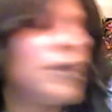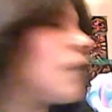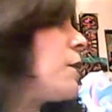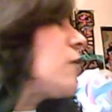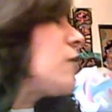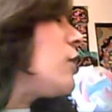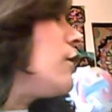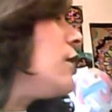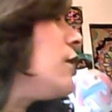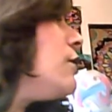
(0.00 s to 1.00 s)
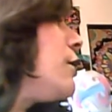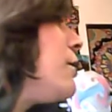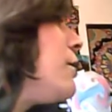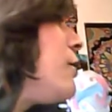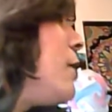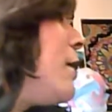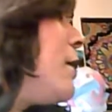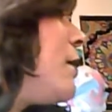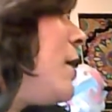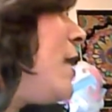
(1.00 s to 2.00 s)
Take a picture of it. Come on,
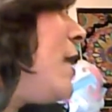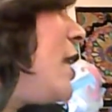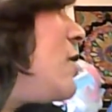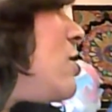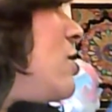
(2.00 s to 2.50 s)
my page.